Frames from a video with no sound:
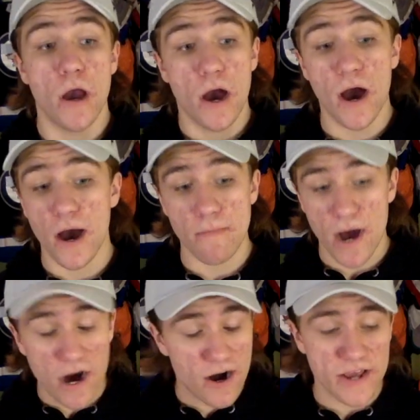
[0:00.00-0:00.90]

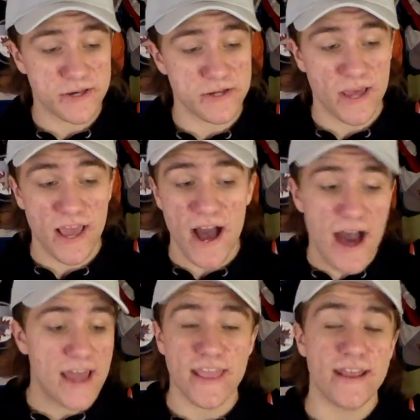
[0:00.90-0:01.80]
Honestly,
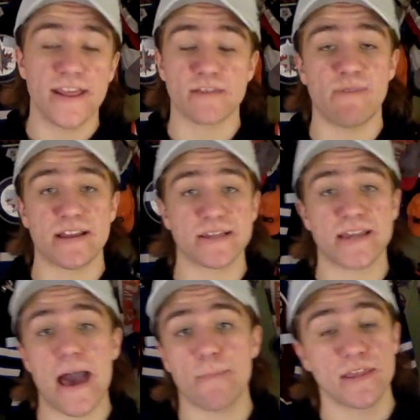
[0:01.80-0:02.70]
I didn't expect this to
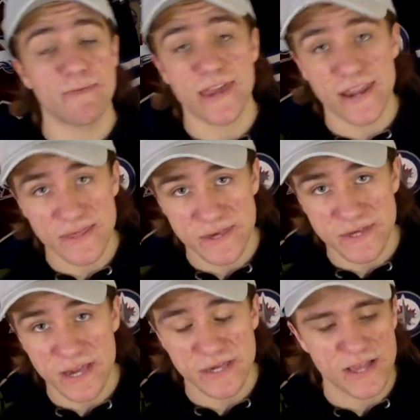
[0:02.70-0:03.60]
happen at the beginning of the
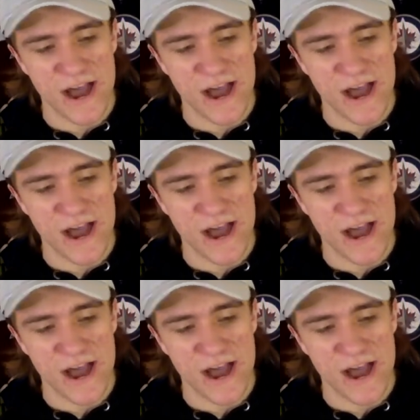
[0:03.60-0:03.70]
season.